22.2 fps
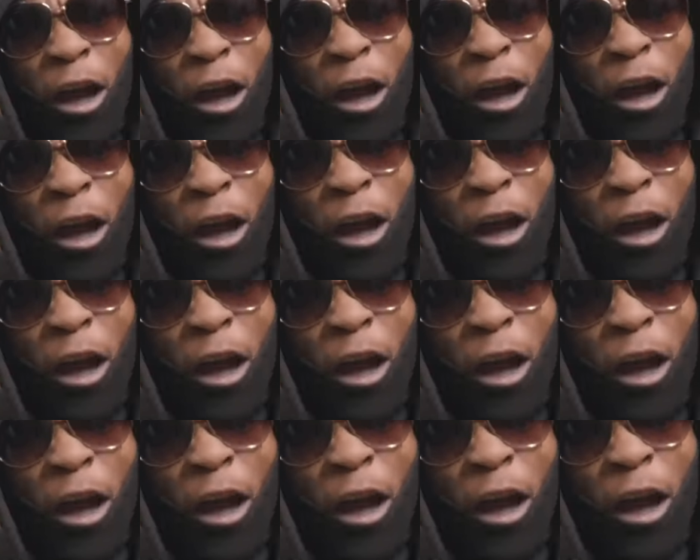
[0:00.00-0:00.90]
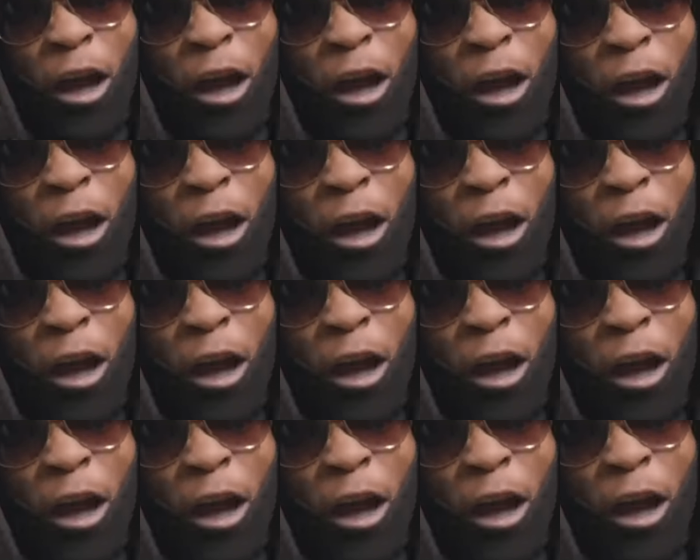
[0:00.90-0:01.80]

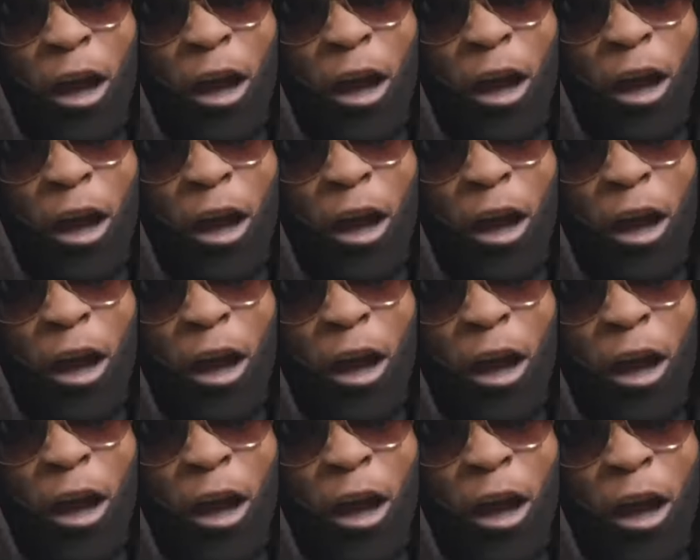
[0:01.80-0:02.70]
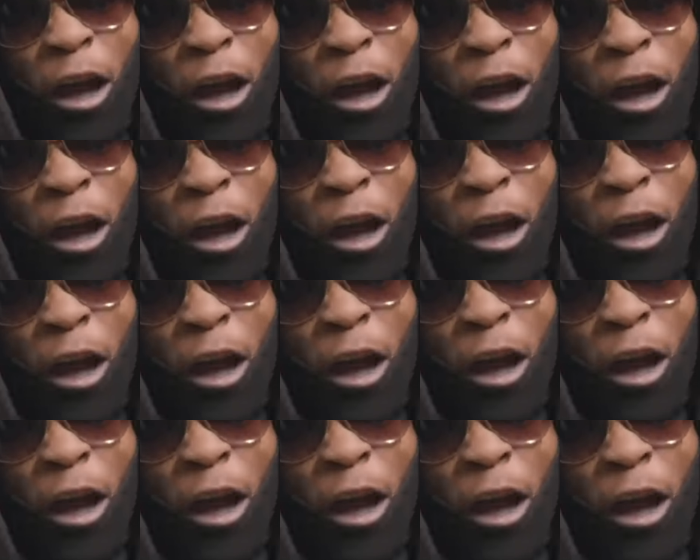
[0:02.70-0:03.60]

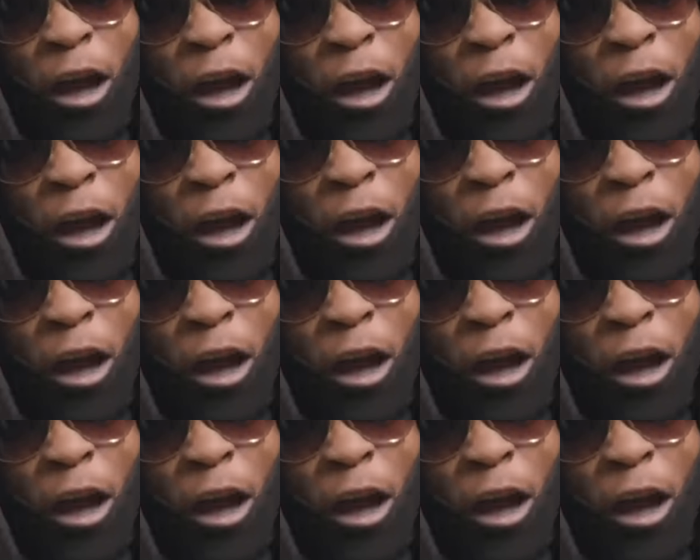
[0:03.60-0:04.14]
This person isn't speaking.